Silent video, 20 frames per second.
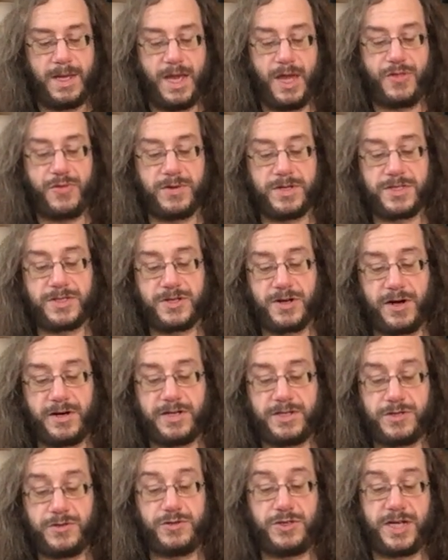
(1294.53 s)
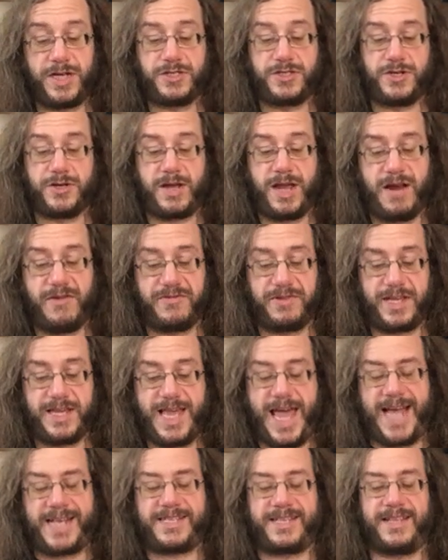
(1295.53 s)
Ithrin started to gesture carefully.
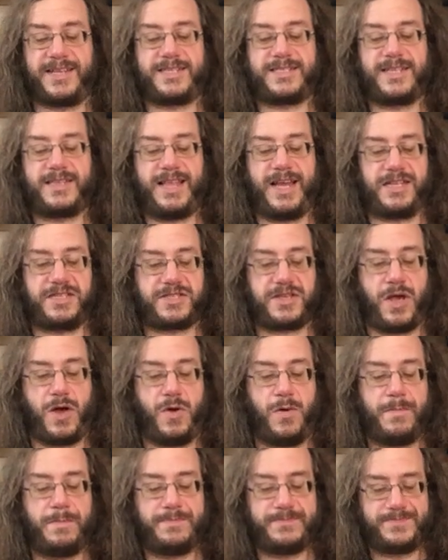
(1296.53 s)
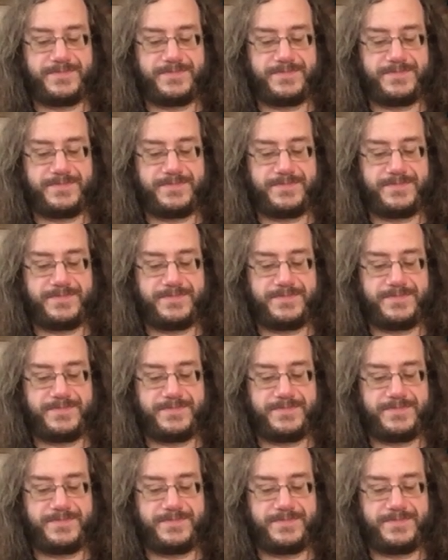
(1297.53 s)
Excellent! Let us go!